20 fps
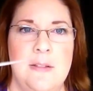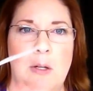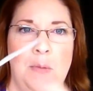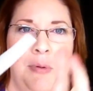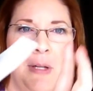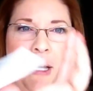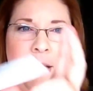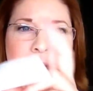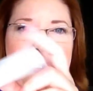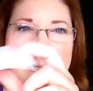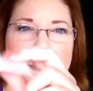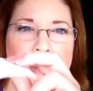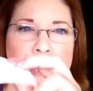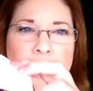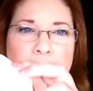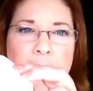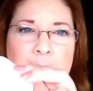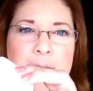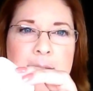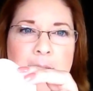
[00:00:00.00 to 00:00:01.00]
little plastic
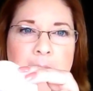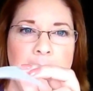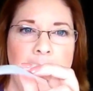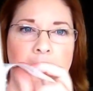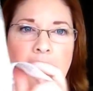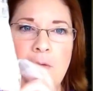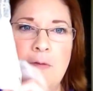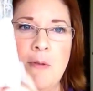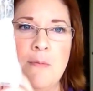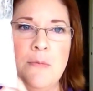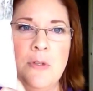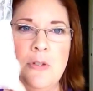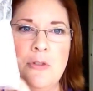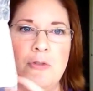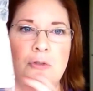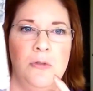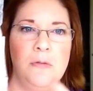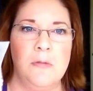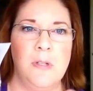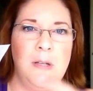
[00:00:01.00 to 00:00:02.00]
baggies I get from the
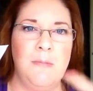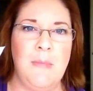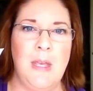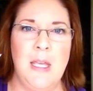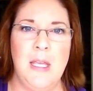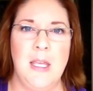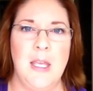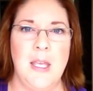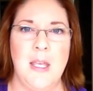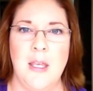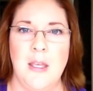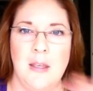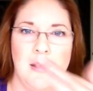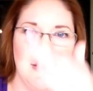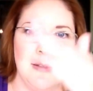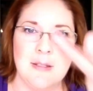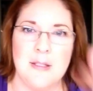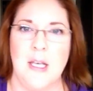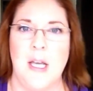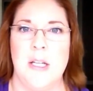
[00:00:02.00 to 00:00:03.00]
jewelry
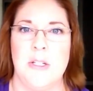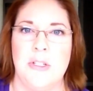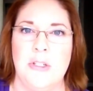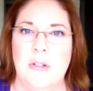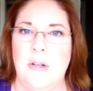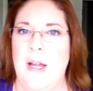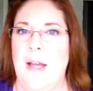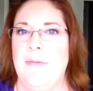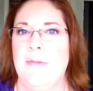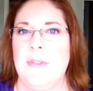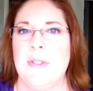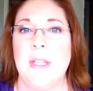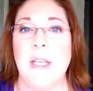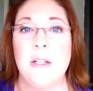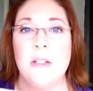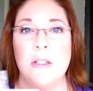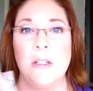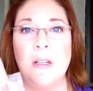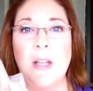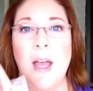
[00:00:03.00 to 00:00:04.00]
making / craft
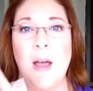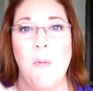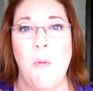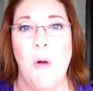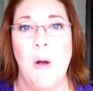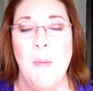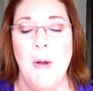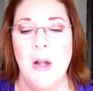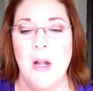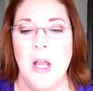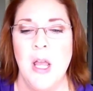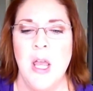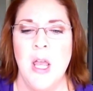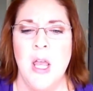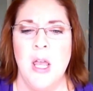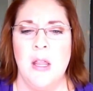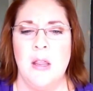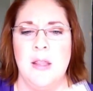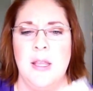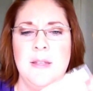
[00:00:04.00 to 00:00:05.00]
section at Walmart.
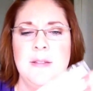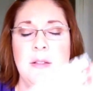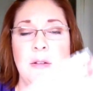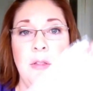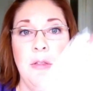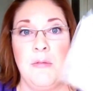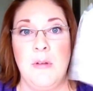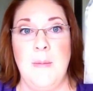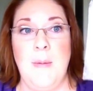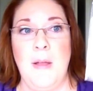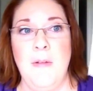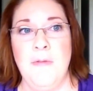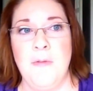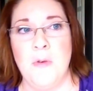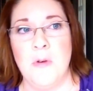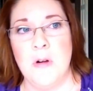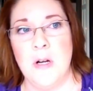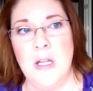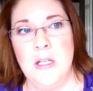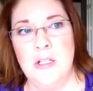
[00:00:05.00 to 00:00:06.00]
These are
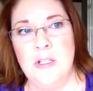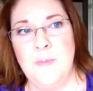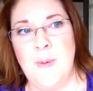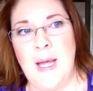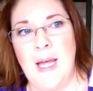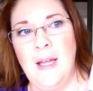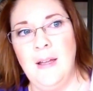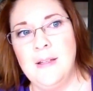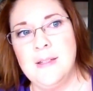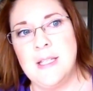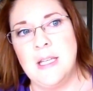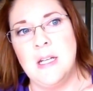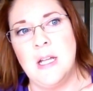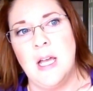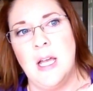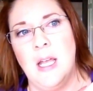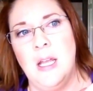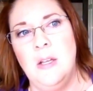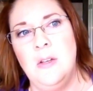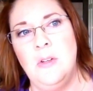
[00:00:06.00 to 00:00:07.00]
3x4 inch bags, and
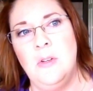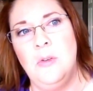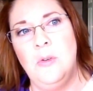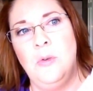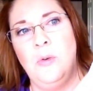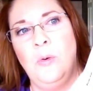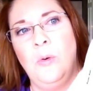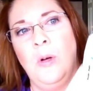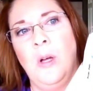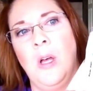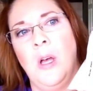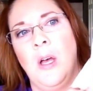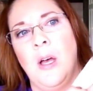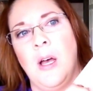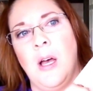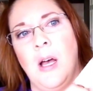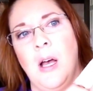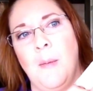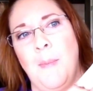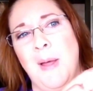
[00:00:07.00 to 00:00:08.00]
I do
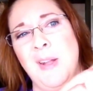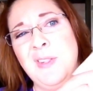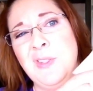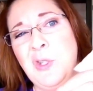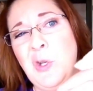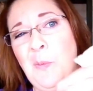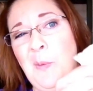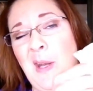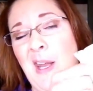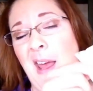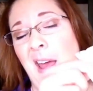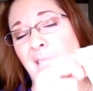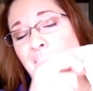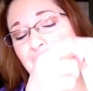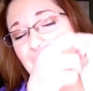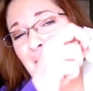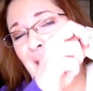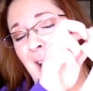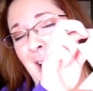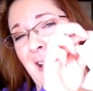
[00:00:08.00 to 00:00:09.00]
about a scoop and a
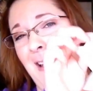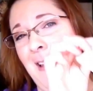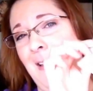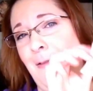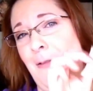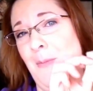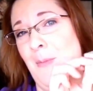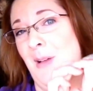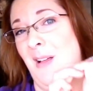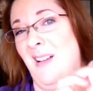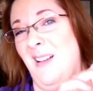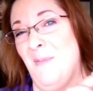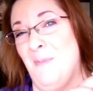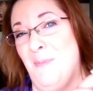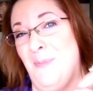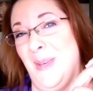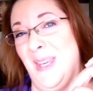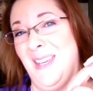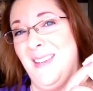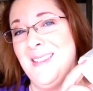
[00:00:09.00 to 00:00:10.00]
half. I give them a
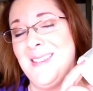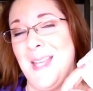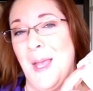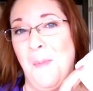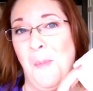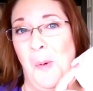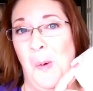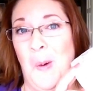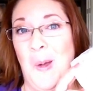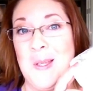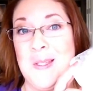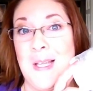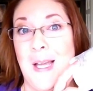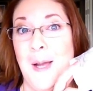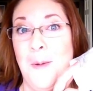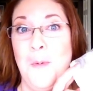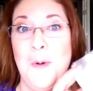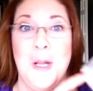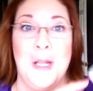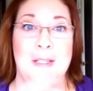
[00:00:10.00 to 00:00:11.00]
big sample because
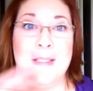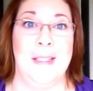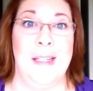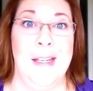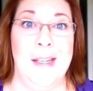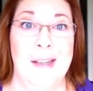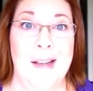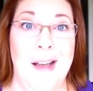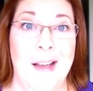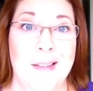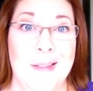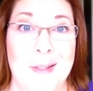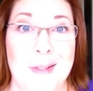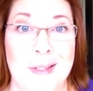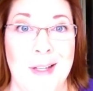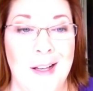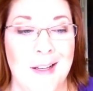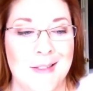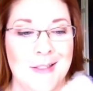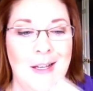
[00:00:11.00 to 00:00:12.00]
I want it to knock their
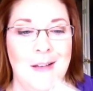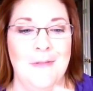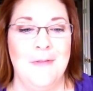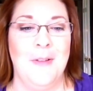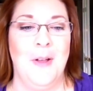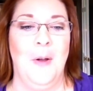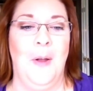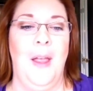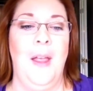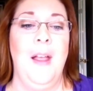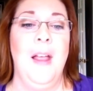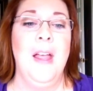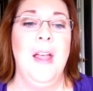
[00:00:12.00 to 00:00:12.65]
socks off. Okay,